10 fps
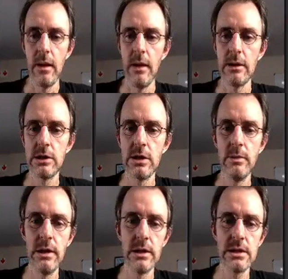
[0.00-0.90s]
It
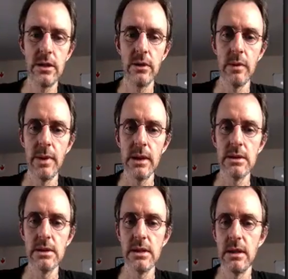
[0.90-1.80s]
should be listing all the
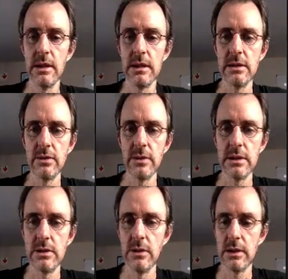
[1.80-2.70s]
packages here. It doesn't
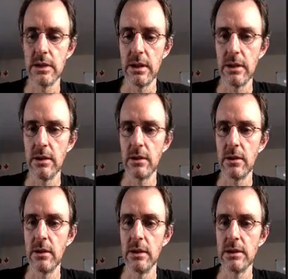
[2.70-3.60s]
always do it, and I don't
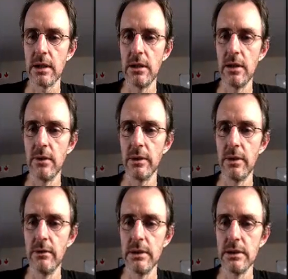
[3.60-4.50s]
exactly know what
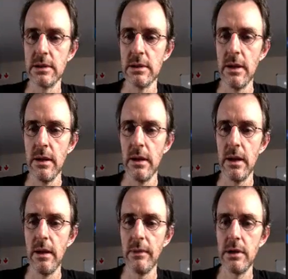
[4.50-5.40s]
the reason is.
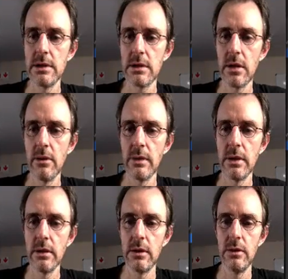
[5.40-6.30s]
I'm going to just go
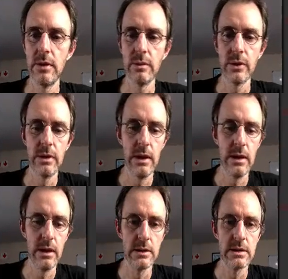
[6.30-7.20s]
do one more thing
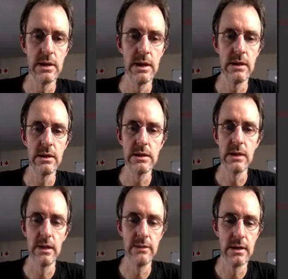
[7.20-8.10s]
here and just edit this
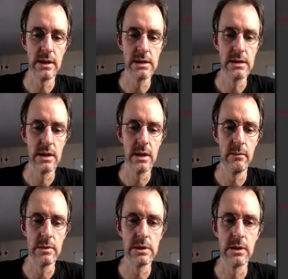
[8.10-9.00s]
and give it a nice
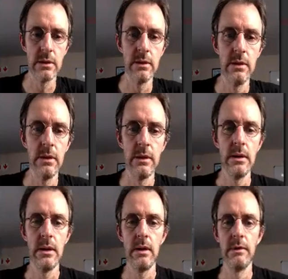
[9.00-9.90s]
name. So
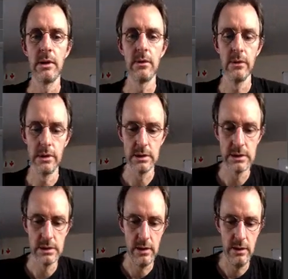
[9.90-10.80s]
I'm going to call
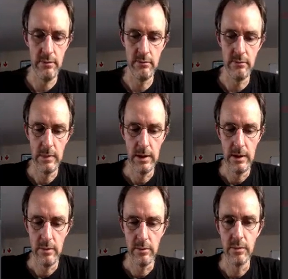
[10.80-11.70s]
this
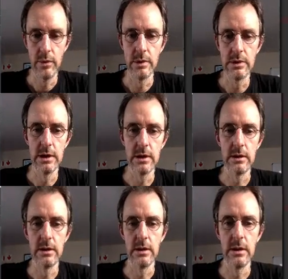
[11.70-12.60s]

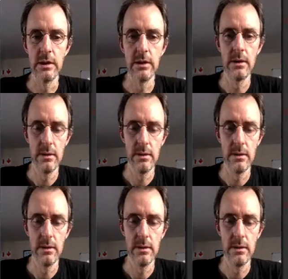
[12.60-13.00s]
project Docker